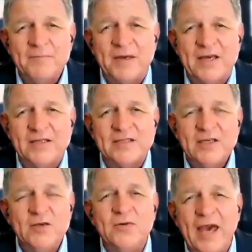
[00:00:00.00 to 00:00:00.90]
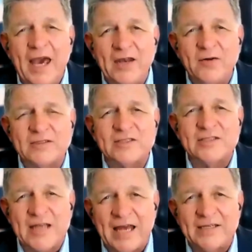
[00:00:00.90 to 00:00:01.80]
because you cannot
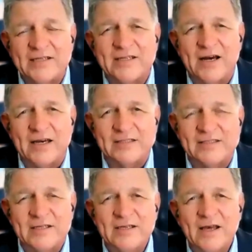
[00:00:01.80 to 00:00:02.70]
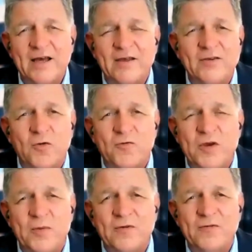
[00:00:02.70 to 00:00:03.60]
standardize your
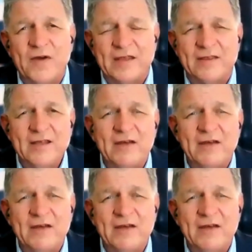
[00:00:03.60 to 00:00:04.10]
view on faith.